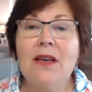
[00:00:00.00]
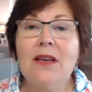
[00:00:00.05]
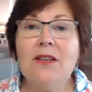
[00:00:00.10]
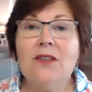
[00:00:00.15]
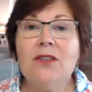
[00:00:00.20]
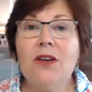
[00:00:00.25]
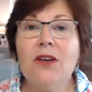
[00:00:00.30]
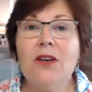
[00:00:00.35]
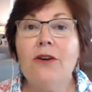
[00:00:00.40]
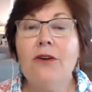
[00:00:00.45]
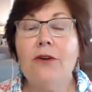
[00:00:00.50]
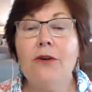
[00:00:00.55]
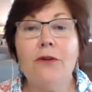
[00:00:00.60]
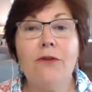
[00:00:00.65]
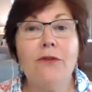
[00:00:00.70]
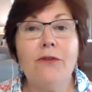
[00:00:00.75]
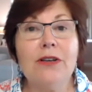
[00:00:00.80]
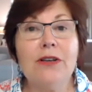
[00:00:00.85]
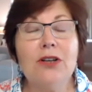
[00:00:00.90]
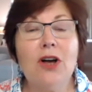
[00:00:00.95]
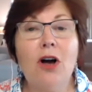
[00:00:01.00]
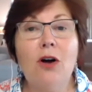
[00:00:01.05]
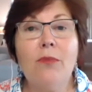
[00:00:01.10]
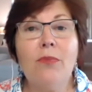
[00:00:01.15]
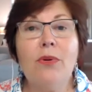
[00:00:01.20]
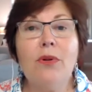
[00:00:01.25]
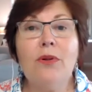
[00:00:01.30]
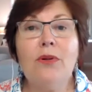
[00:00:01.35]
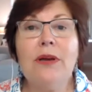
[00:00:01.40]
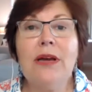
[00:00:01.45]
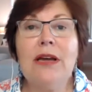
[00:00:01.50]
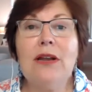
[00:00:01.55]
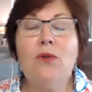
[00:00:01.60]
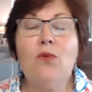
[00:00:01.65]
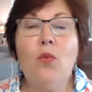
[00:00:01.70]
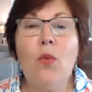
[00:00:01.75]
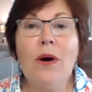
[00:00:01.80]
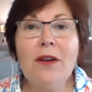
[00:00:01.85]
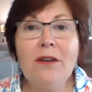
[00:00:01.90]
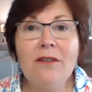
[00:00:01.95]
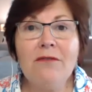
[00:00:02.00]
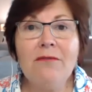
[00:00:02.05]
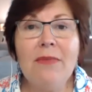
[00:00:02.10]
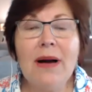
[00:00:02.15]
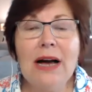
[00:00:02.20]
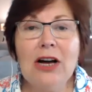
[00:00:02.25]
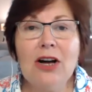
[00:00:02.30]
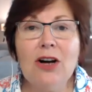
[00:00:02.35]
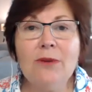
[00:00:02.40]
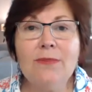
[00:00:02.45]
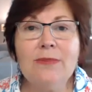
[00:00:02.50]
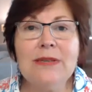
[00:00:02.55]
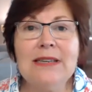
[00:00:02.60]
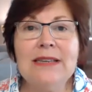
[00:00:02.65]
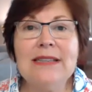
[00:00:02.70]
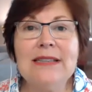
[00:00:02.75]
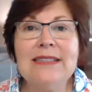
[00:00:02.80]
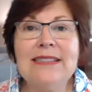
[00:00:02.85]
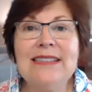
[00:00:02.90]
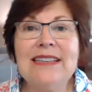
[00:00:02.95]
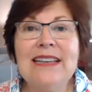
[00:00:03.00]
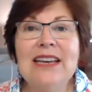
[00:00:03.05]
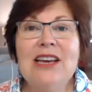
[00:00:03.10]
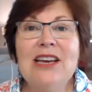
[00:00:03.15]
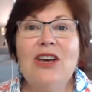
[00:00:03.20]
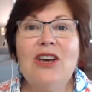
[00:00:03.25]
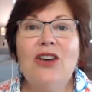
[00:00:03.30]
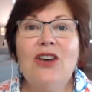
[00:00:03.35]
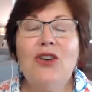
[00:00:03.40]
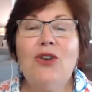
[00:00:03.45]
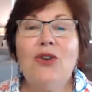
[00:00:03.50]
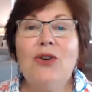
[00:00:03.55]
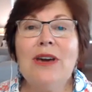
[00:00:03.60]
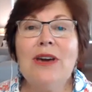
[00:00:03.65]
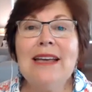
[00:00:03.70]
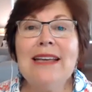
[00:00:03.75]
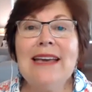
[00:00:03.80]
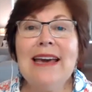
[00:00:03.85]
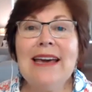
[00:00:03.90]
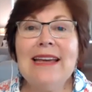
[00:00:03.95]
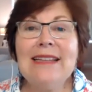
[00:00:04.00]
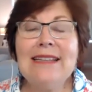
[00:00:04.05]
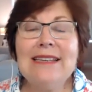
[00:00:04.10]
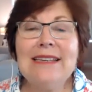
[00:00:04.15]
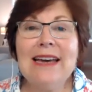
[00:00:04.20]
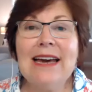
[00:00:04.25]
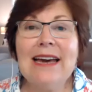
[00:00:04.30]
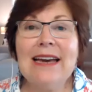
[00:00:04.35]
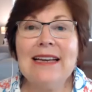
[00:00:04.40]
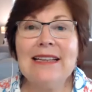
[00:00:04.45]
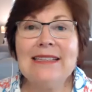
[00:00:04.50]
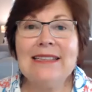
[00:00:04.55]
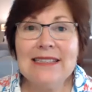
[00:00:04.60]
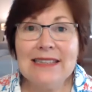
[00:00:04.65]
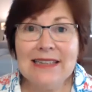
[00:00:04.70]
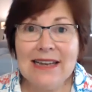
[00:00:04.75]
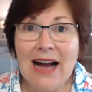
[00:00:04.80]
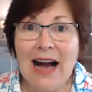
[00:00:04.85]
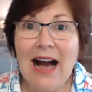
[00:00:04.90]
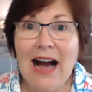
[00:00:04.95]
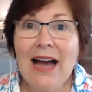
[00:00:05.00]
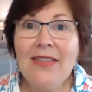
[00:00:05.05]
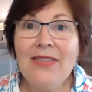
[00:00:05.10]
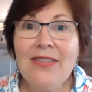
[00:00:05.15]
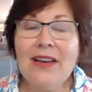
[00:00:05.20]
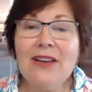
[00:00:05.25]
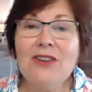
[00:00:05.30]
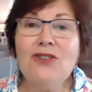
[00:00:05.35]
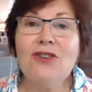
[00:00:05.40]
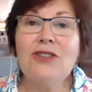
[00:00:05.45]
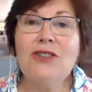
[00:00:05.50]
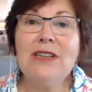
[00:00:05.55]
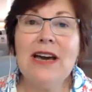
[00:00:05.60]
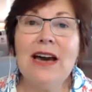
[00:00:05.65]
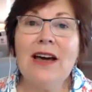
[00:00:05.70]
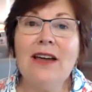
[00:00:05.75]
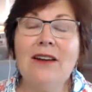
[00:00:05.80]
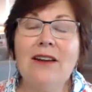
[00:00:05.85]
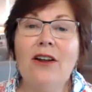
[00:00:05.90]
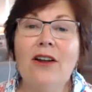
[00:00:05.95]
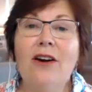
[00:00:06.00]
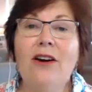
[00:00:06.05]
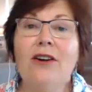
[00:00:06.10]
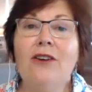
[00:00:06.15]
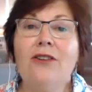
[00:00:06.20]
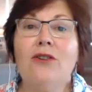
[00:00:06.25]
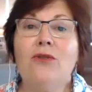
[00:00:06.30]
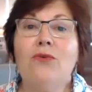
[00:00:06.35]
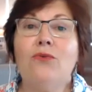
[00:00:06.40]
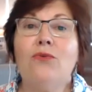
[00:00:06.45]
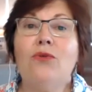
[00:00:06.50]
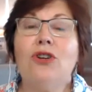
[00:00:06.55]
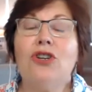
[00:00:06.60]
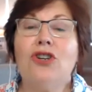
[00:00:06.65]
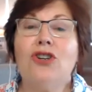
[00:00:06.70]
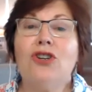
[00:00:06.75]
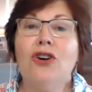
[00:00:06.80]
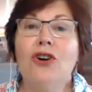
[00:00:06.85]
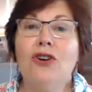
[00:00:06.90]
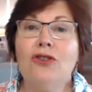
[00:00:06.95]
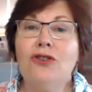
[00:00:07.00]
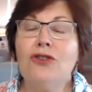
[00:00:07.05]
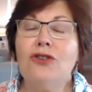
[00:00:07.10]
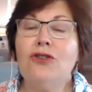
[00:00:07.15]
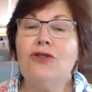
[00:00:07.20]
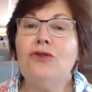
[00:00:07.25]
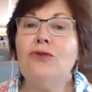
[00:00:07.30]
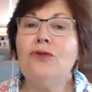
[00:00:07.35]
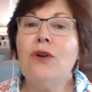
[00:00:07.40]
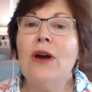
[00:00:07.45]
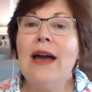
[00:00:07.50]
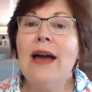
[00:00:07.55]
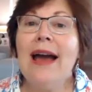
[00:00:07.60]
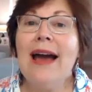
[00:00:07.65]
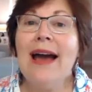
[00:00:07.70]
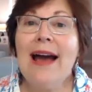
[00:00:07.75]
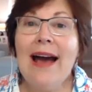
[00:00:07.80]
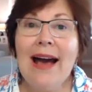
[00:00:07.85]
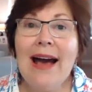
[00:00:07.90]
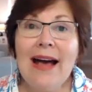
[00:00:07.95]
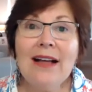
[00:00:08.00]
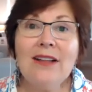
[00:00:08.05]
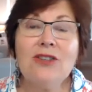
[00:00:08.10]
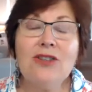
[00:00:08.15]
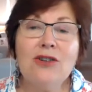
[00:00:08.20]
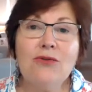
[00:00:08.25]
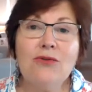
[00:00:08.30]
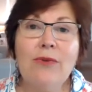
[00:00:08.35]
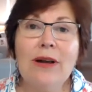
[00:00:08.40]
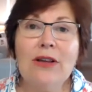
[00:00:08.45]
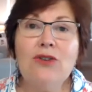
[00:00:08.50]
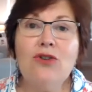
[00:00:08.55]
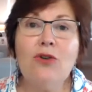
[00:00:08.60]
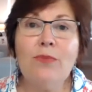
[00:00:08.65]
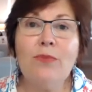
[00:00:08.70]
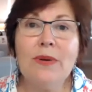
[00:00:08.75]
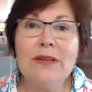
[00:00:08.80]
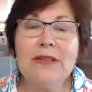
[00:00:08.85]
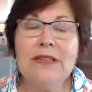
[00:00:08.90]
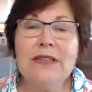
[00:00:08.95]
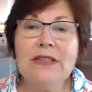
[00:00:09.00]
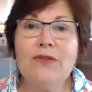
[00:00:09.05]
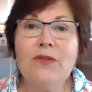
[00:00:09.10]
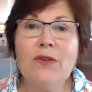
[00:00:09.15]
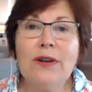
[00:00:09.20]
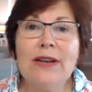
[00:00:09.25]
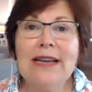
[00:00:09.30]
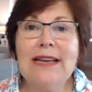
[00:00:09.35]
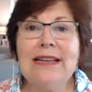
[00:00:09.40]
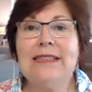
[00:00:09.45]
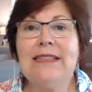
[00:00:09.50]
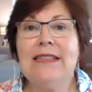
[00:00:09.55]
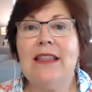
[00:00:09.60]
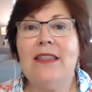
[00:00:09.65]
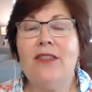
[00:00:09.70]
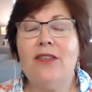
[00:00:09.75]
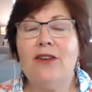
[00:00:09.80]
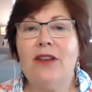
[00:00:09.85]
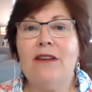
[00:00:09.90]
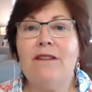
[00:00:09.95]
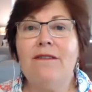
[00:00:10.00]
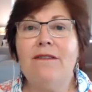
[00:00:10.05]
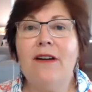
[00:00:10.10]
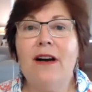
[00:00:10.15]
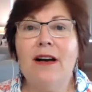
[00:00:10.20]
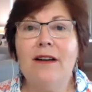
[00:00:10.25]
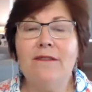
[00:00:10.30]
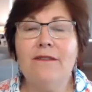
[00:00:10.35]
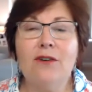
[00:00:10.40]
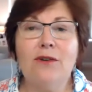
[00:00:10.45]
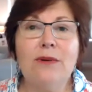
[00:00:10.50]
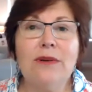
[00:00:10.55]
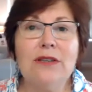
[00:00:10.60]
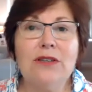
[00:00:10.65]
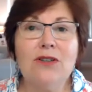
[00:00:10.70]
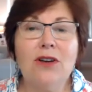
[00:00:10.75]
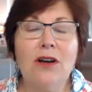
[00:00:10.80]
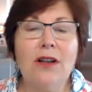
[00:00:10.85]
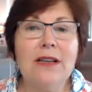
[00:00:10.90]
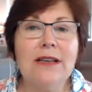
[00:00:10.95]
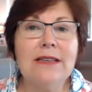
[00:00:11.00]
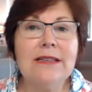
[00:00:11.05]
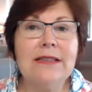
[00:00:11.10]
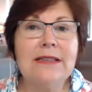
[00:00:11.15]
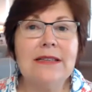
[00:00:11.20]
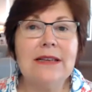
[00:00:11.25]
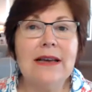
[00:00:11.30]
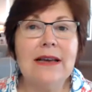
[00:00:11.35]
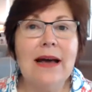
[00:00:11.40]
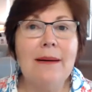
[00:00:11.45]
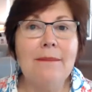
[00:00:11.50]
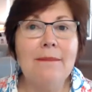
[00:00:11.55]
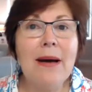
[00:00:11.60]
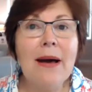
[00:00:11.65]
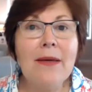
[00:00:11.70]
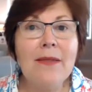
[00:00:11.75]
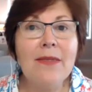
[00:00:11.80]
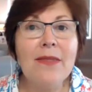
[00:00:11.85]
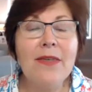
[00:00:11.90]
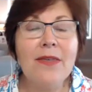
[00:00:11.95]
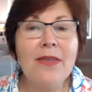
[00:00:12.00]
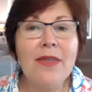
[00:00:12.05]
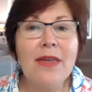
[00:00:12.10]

So, for example, in one of my opt-ins, you can get a guide that you download, which shows you how to run your business for less than $35 a month.